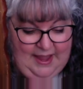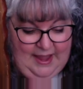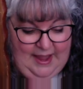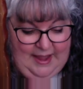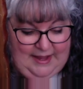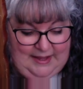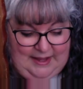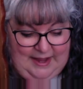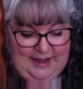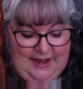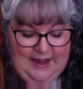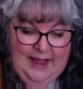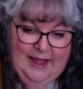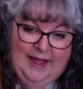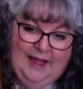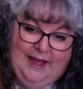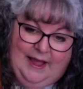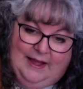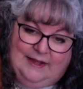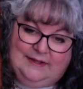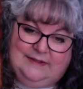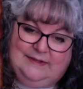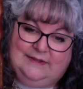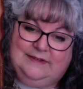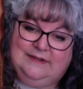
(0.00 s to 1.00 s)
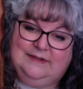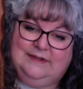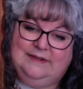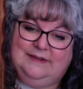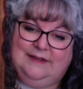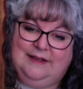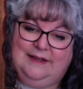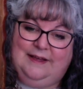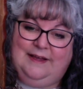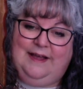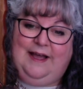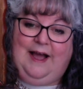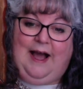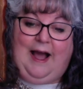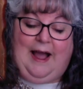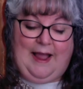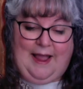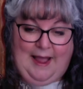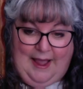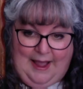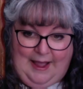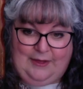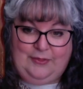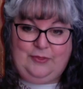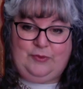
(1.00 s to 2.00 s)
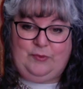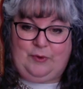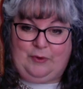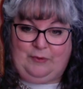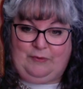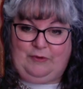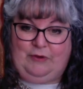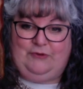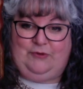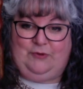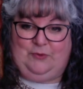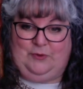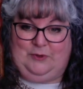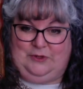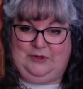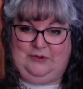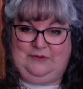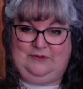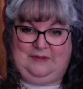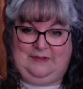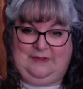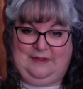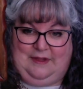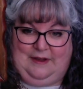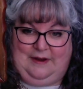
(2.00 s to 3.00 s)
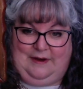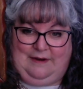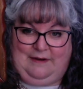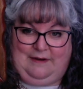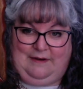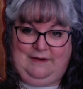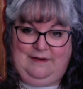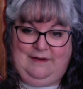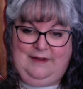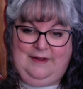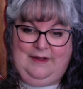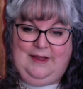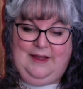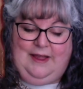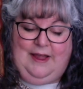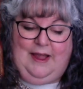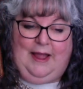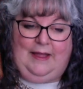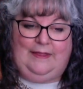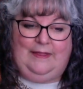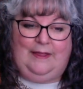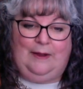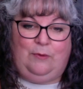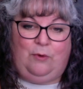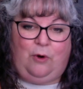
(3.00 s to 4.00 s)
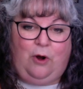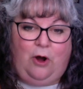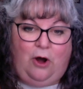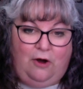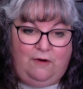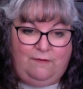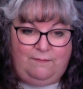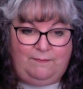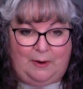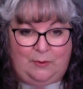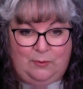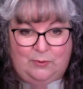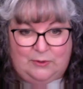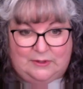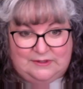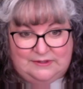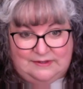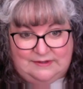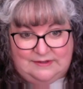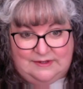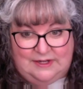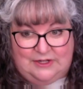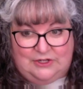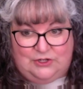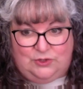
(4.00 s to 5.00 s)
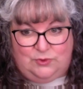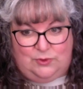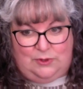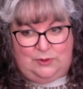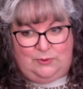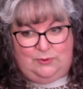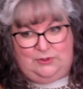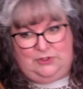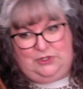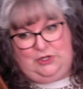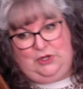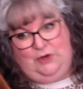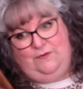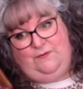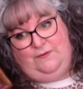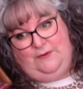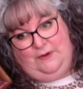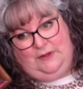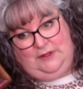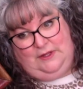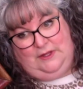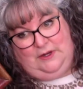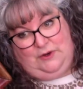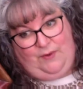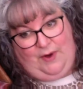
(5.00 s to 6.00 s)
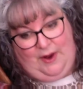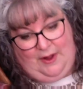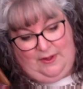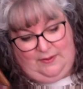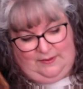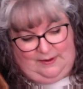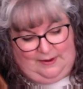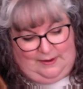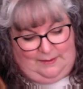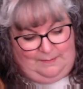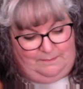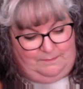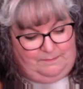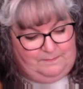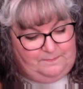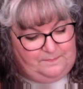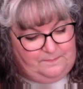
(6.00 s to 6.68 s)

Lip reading: and I had 3 rows of windows in there, and they were off by 1 stitch when I went to go fill in around them.